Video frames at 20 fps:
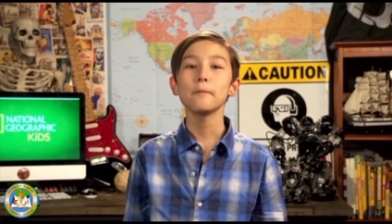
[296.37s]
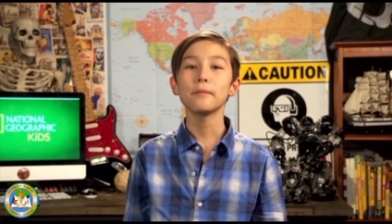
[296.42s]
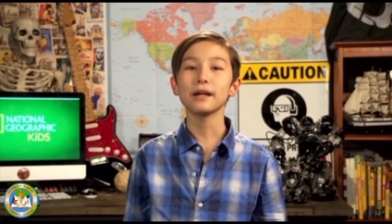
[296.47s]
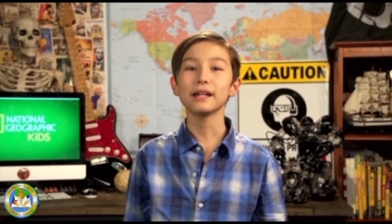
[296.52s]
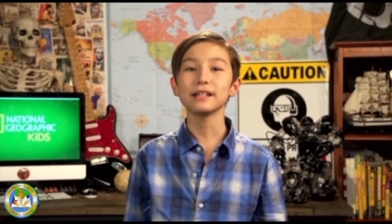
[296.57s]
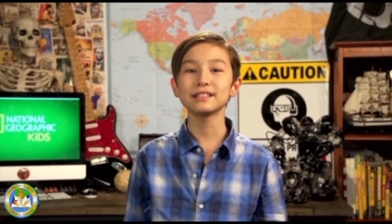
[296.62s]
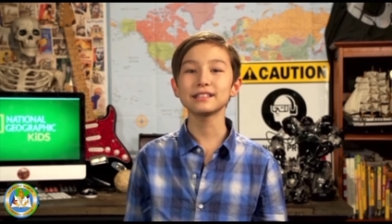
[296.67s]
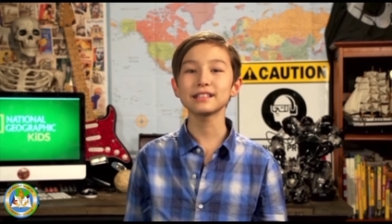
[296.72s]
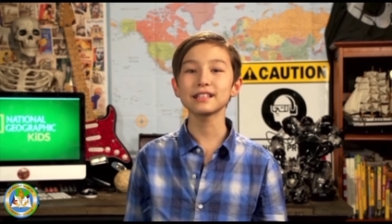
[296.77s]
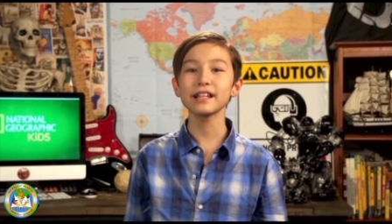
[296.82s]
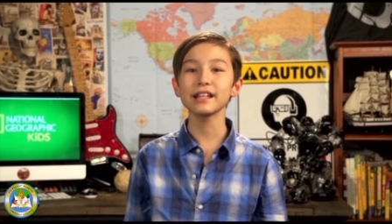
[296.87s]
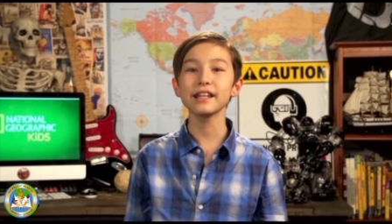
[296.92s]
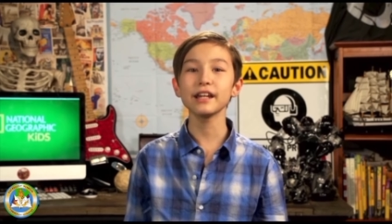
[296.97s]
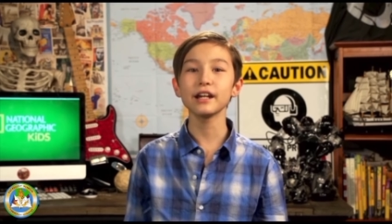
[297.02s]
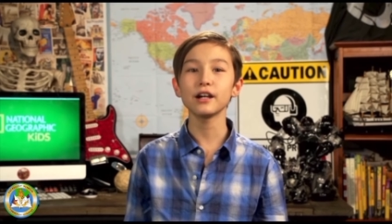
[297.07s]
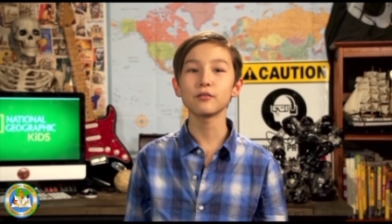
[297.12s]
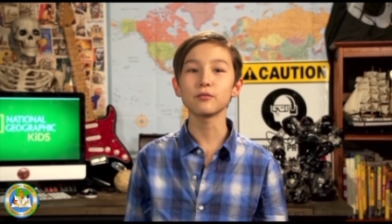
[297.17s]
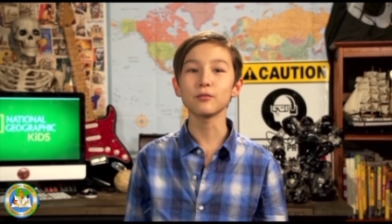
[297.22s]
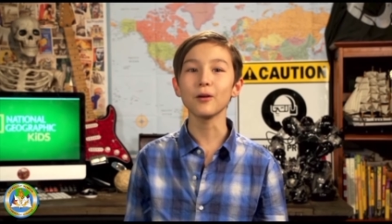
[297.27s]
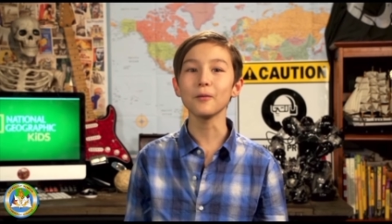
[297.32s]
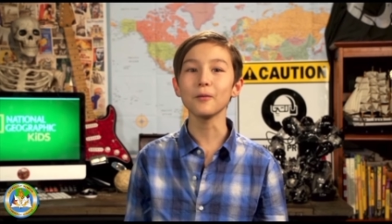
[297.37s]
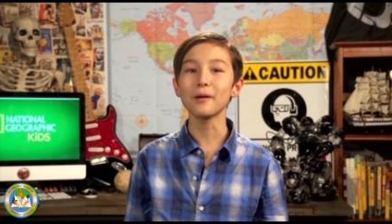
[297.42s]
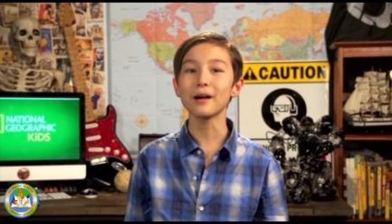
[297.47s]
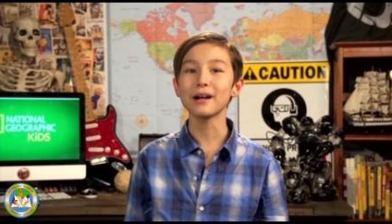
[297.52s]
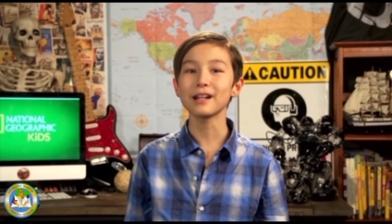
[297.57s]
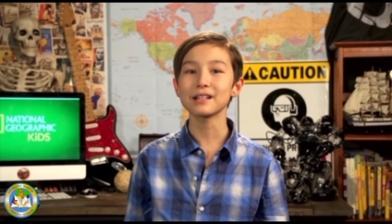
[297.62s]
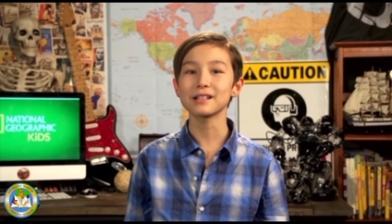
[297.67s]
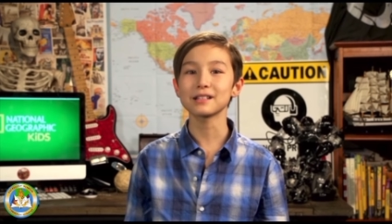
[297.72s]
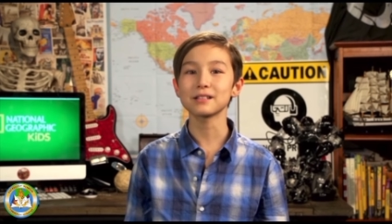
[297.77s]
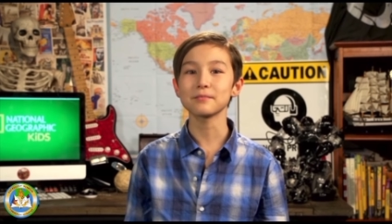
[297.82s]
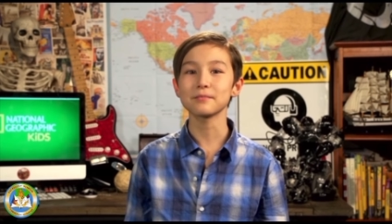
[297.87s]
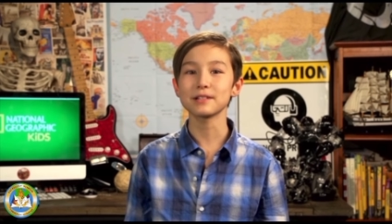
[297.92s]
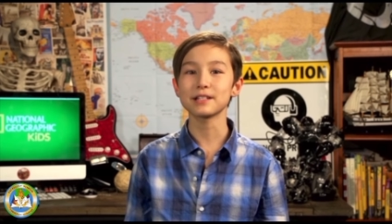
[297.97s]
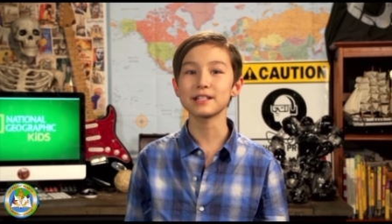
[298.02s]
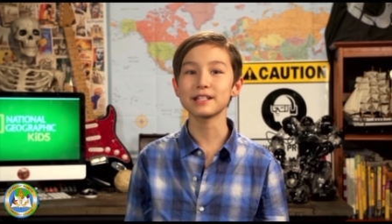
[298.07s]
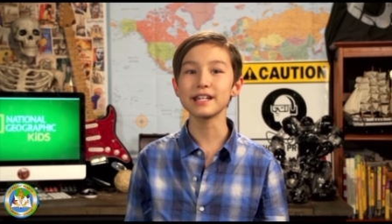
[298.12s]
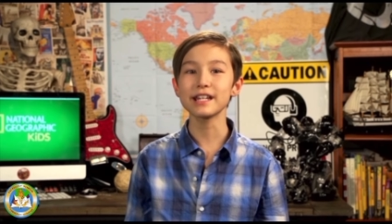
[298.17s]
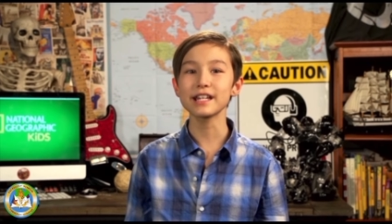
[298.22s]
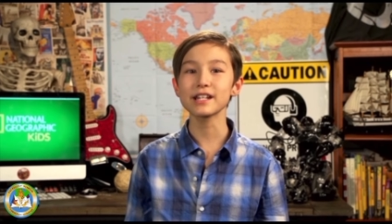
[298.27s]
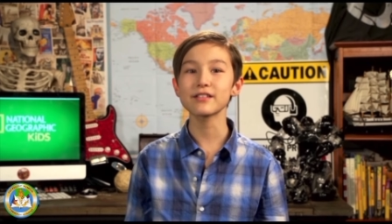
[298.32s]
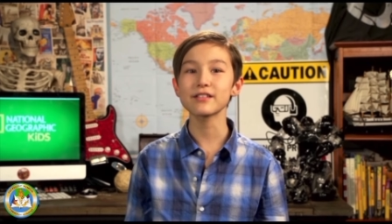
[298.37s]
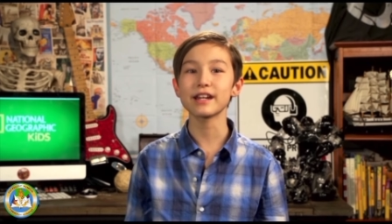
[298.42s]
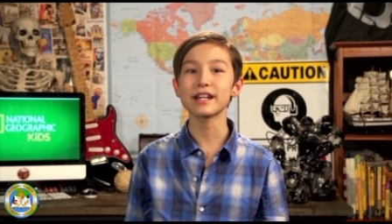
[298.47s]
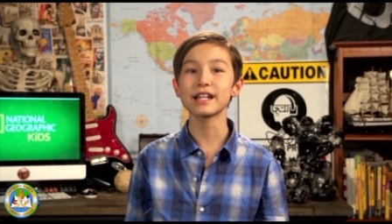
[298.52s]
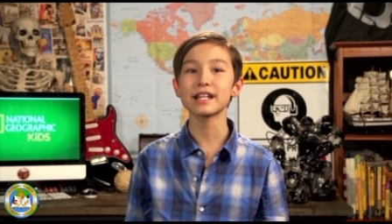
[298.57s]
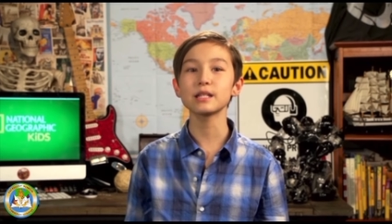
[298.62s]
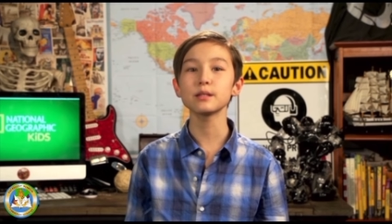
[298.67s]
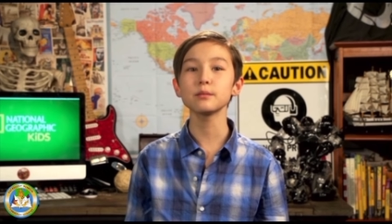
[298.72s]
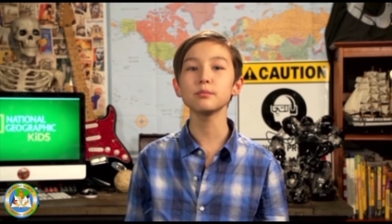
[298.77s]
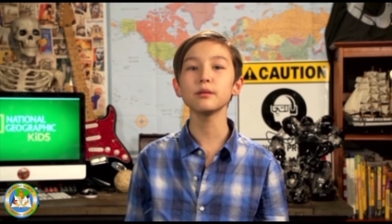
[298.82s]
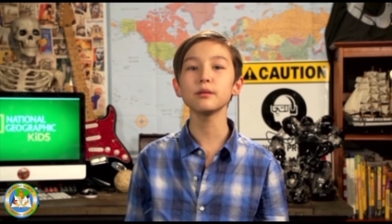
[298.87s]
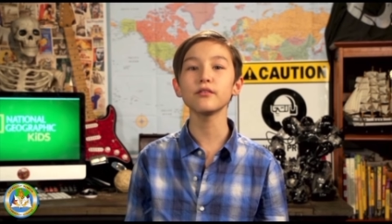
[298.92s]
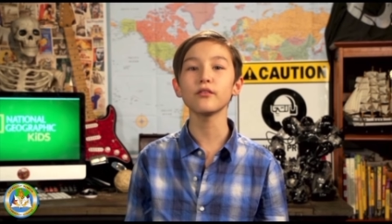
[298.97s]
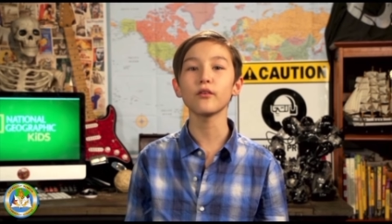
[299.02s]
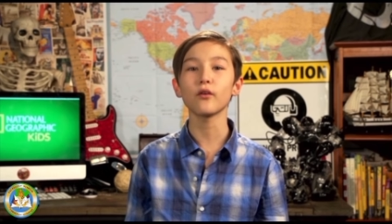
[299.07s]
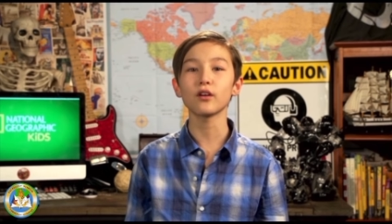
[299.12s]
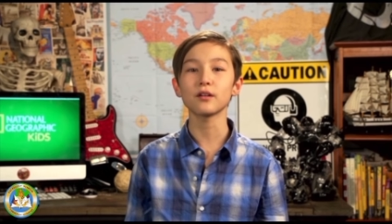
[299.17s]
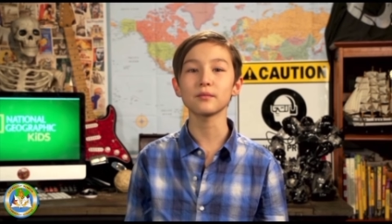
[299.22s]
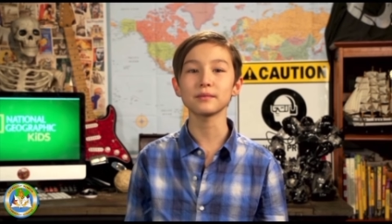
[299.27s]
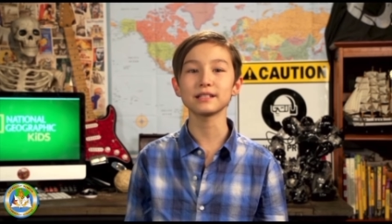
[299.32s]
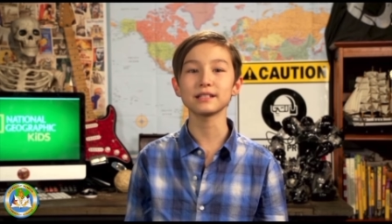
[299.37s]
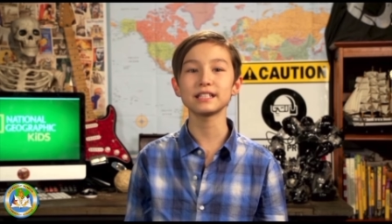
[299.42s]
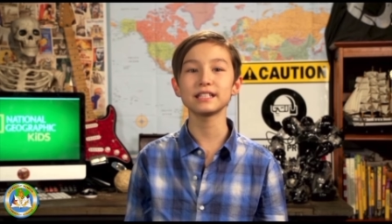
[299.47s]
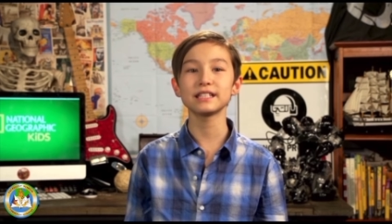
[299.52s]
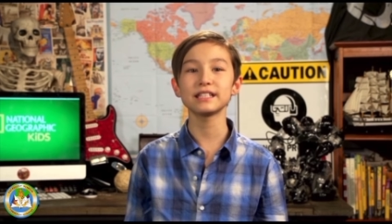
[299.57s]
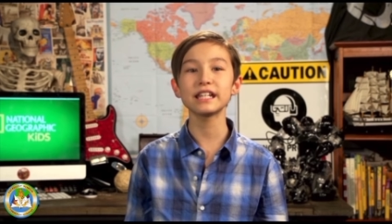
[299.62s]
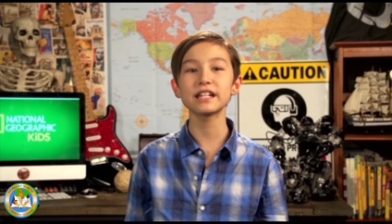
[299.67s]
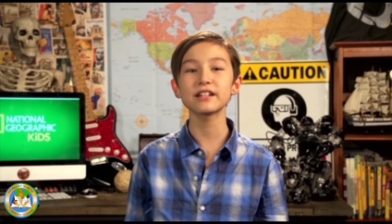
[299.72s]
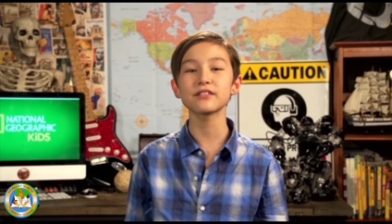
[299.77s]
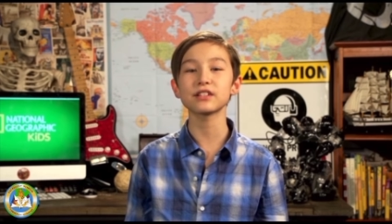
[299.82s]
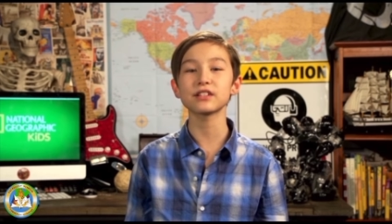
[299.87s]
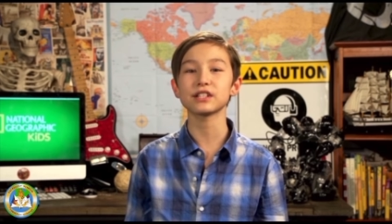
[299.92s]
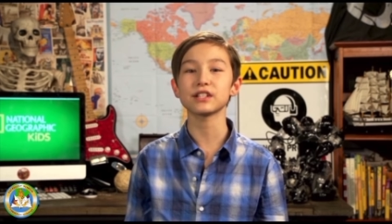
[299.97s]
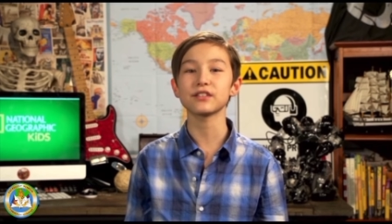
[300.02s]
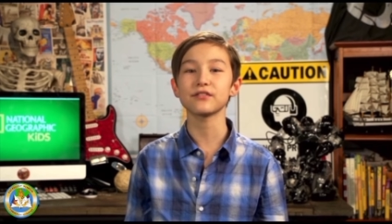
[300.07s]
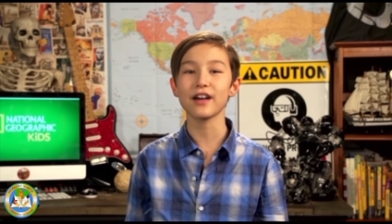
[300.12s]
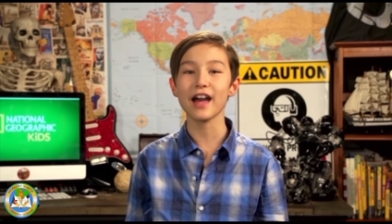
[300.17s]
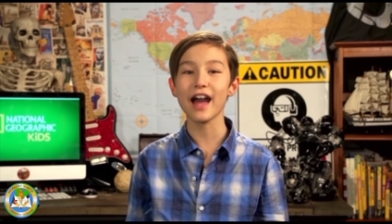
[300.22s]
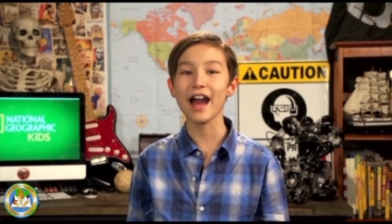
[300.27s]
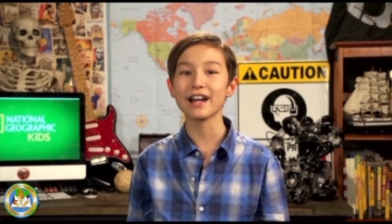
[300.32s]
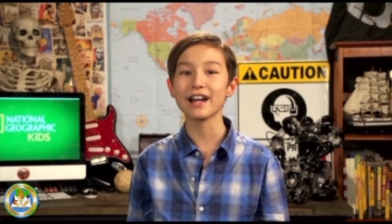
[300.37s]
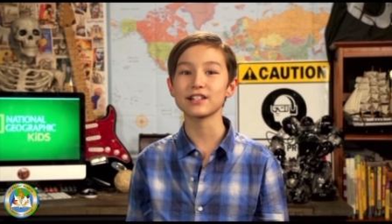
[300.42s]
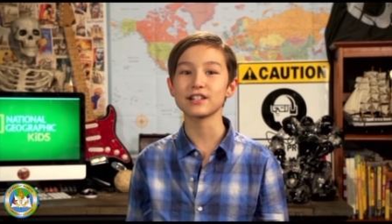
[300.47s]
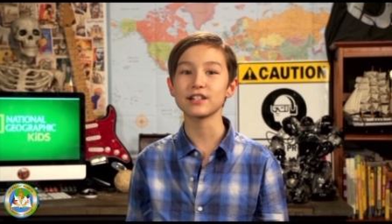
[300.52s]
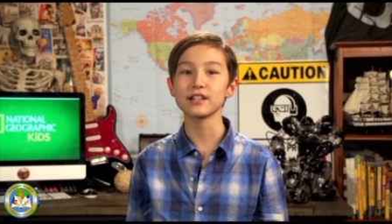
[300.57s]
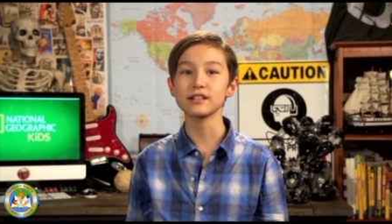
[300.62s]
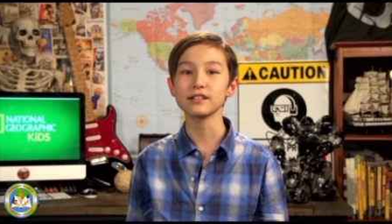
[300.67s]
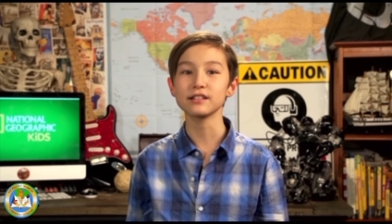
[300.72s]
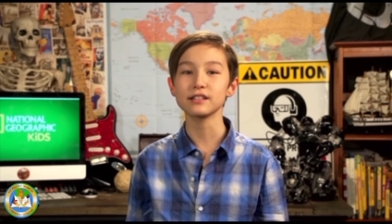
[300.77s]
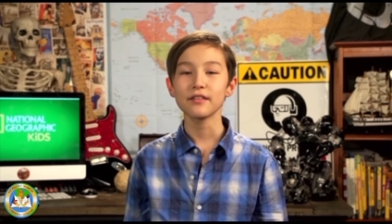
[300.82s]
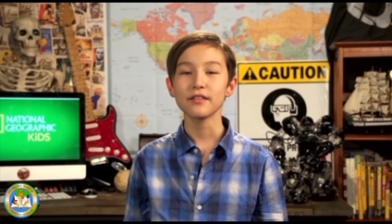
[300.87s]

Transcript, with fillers: Basically, a robot is a machine created to perform a series of actions.